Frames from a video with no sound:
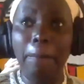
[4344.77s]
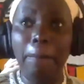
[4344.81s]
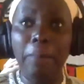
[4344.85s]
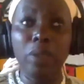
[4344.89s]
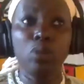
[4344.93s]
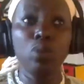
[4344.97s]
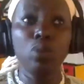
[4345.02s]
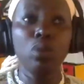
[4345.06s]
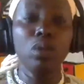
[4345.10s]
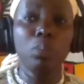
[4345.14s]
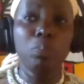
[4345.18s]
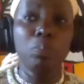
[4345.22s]

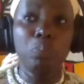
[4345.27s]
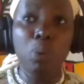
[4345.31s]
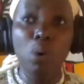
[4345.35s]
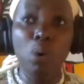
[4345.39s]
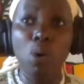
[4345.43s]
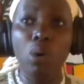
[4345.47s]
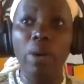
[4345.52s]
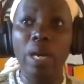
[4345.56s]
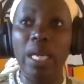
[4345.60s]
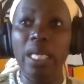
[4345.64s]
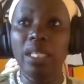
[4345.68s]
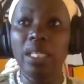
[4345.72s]
between
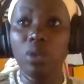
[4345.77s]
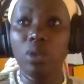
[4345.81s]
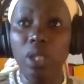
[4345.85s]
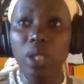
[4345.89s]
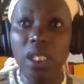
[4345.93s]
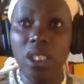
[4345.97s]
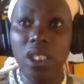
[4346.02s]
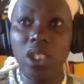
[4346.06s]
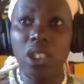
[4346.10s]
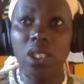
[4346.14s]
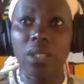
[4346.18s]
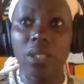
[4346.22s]
poor and
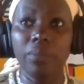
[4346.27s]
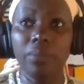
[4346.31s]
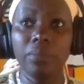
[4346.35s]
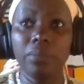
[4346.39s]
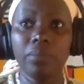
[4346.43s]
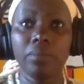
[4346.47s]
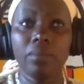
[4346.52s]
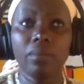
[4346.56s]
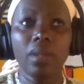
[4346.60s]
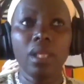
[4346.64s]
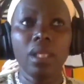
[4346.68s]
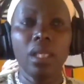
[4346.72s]
rich,
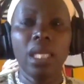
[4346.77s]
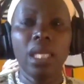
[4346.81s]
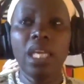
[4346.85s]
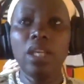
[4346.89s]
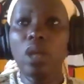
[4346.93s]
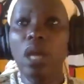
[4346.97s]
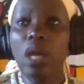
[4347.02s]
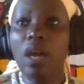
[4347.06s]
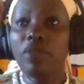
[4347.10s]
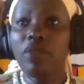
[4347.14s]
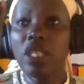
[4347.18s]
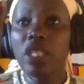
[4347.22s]
and
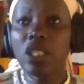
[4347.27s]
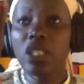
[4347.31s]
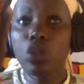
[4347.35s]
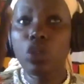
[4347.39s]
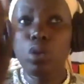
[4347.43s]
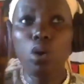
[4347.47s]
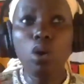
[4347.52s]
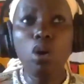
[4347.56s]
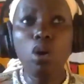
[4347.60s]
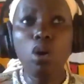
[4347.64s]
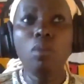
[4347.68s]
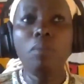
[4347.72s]
you have
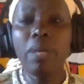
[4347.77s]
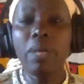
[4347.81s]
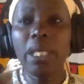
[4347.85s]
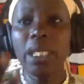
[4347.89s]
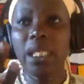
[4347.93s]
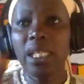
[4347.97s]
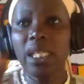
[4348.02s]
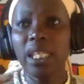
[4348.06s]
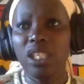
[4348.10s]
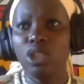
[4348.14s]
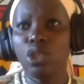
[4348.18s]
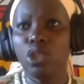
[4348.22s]
so
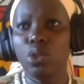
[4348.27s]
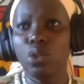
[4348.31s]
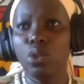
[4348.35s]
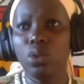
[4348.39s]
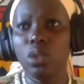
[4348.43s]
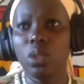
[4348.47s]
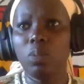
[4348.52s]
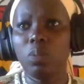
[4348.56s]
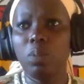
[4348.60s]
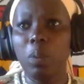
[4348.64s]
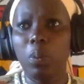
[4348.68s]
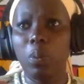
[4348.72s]
many
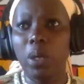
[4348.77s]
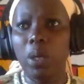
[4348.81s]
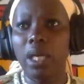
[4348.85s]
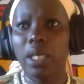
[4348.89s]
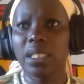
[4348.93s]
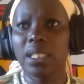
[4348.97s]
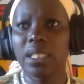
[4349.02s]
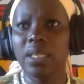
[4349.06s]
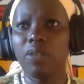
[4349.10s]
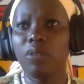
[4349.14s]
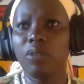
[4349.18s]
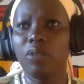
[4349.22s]
issues people are
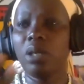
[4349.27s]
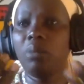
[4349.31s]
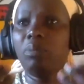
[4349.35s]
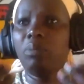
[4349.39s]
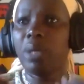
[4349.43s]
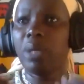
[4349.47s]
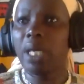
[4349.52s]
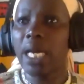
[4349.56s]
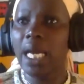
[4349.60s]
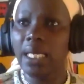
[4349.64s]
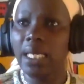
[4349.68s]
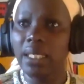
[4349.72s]
suffering
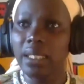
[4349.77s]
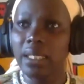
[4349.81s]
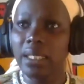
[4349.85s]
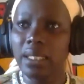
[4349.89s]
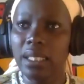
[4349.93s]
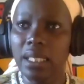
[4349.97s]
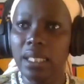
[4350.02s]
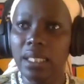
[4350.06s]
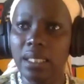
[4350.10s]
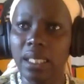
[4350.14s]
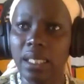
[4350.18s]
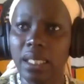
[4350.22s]
behind the
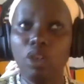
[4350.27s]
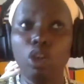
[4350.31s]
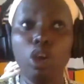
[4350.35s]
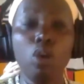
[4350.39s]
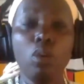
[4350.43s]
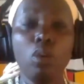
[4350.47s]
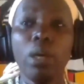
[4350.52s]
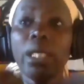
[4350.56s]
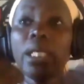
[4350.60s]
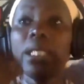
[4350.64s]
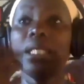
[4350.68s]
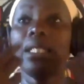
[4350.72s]
scenes, and no
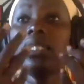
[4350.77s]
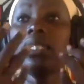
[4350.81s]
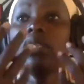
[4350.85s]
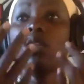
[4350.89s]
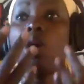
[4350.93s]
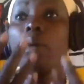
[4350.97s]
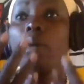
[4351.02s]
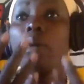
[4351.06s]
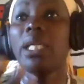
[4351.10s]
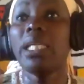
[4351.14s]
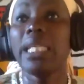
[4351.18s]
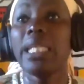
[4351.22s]

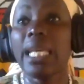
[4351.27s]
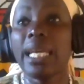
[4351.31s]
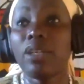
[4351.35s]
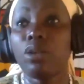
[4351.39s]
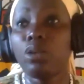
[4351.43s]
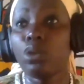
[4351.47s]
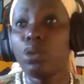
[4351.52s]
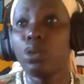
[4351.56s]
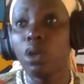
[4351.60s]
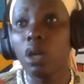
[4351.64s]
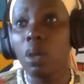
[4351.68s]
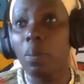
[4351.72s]
one dare
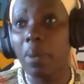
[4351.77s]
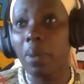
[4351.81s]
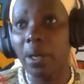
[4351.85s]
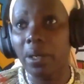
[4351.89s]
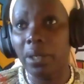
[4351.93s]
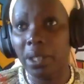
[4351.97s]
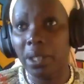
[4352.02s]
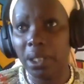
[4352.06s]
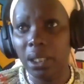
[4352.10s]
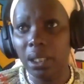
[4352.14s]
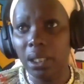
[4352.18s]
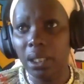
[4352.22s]
to talk about
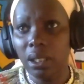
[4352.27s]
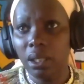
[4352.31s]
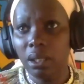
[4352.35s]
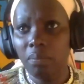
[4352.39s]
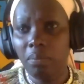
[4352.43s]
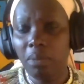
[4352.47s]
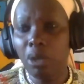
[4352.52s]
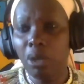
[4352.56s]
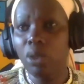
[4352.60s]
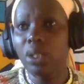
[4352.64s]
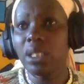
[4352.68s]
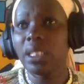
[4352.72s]
it
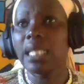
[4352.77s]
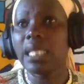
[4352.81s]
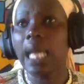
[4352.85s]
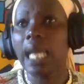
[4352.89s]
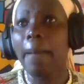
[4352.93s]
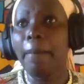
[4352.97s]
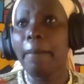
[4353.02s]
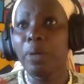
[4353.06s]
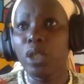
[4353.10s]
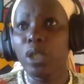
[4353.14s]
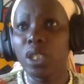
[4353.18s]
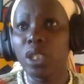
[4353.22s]
because it's
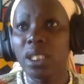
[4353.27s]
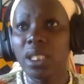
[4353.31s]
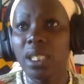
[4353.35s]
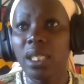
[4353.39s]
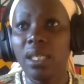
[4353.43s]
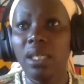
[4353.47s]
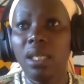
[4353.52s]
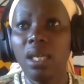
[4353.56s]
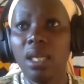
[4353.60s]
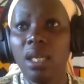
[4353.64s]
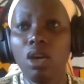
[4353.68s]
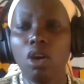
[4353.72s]

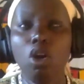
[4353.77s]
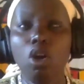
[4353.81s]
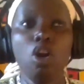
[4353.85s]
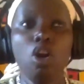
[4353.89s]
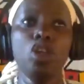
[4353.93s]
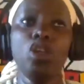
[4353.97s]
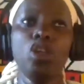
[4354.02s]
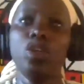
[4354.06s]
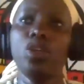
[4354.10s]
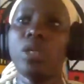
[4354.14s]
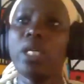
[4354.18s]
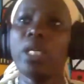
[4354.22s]
embarrassing, or
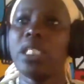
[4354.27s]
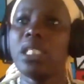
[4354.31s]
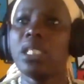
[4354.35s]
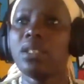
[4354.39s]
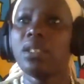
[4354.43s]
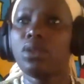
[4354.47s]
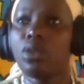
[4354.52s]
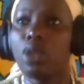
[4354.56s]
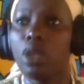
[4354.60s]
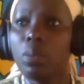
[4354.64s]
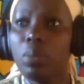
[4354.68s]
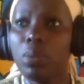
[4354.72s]
you're creating
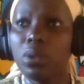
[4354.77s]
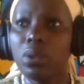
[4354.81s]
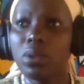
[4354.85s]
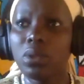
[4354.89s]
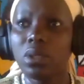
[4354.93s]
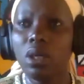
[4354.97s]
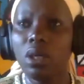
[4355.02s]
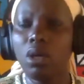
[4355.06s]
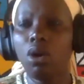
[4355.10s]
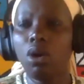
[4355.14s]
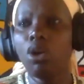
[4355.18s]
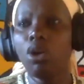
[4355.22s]

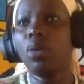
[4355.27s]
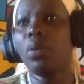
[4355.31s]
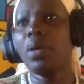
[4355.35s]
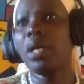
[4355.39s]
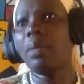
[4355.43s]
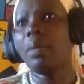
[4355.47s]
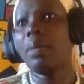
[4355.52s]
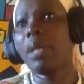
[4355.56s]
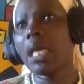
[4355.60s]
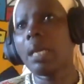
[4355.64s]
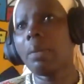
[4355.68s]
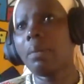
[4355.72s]
troubles, or you
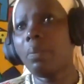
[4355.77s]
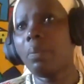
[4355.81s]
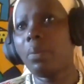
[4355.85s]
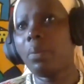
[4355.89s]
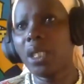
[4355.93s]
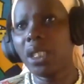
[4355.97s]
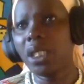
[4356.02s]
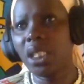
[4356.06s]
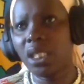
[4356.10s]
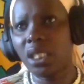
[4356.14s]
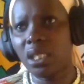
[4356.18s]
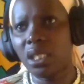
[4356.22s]
want to become a
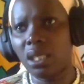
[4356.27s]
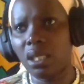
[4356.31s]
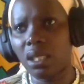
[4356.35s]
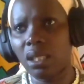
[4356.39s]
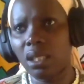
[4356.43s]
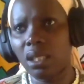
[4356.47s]
politician.